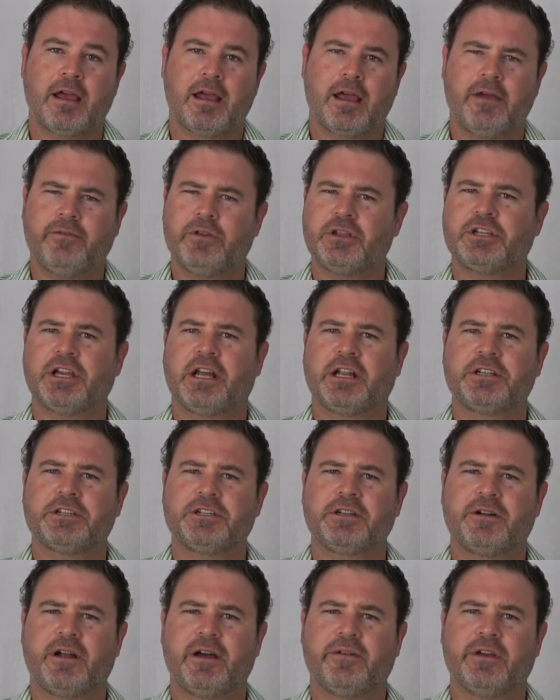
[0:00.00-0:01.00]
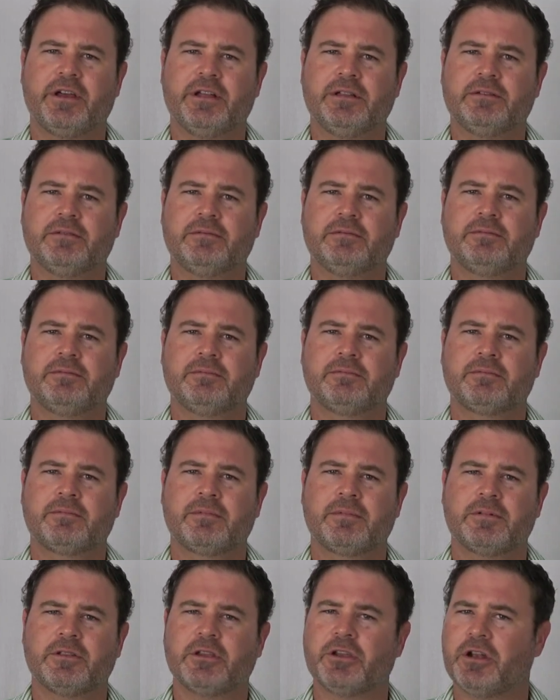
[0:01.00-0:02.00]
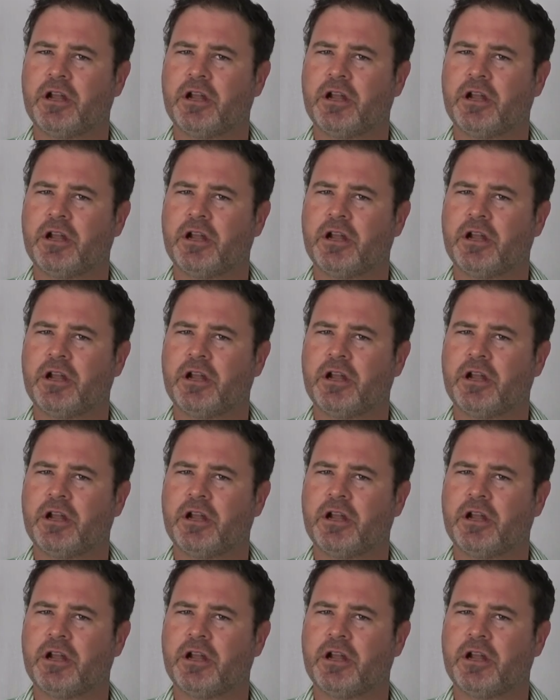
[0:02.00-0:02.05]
Have you challenged your overheads? Do